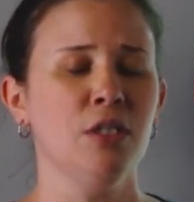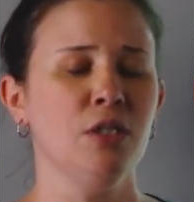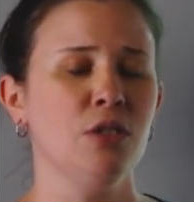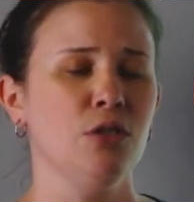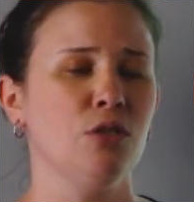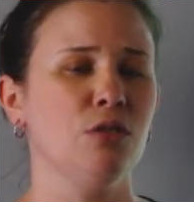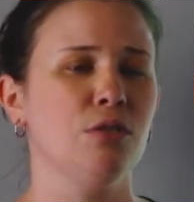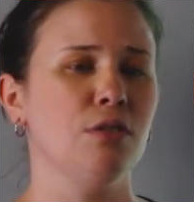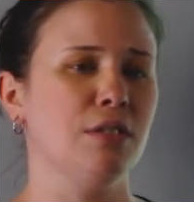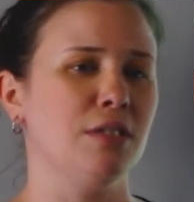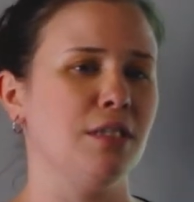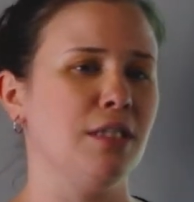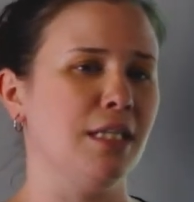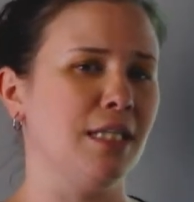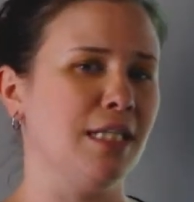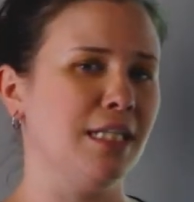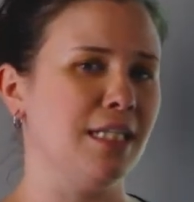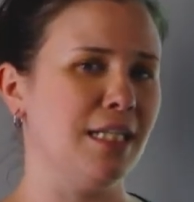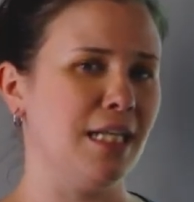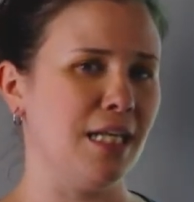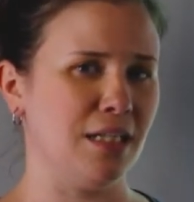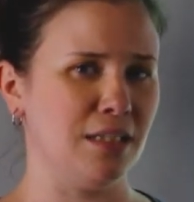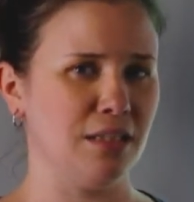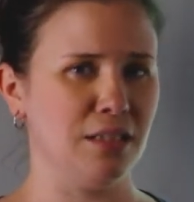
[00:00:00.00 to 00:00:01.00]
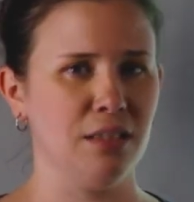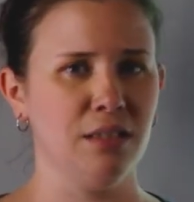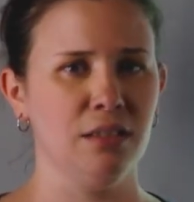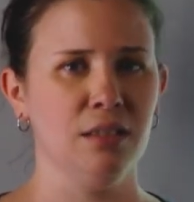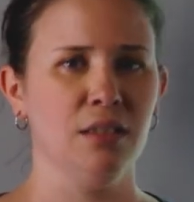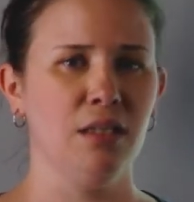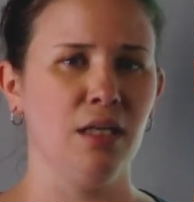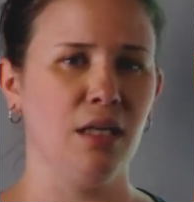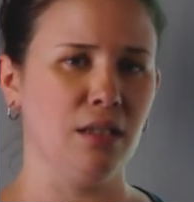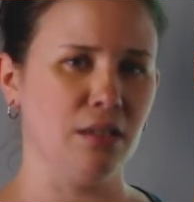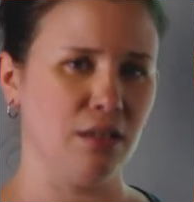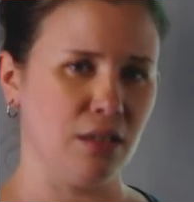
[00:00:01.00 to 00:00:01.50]
so that they connect
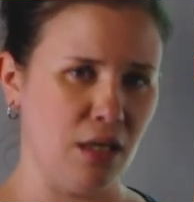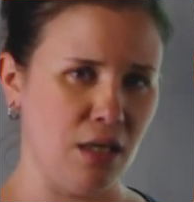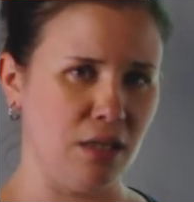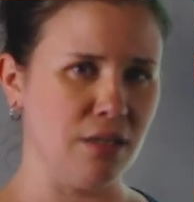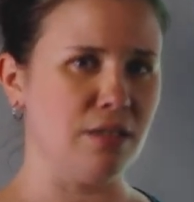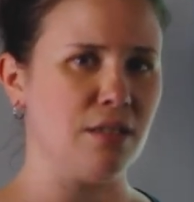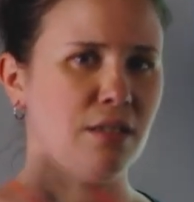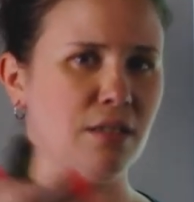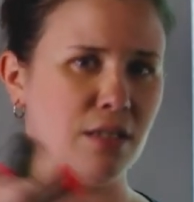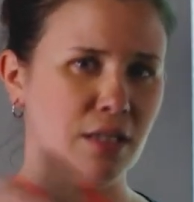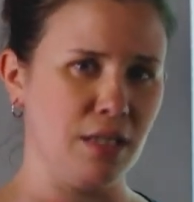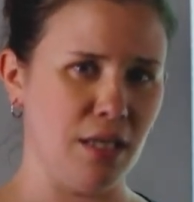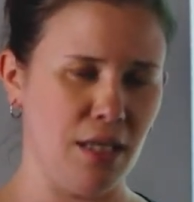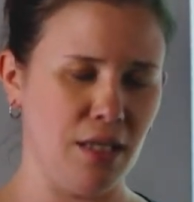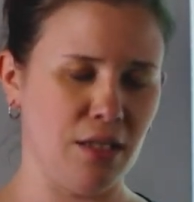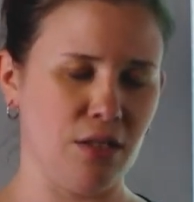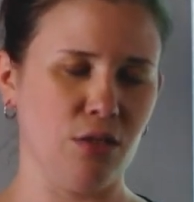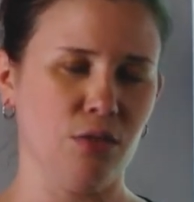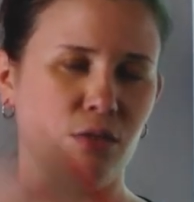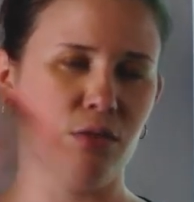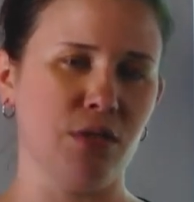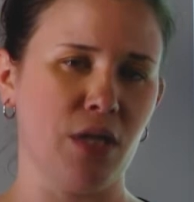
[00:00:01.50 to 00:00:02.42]
and constantly cancel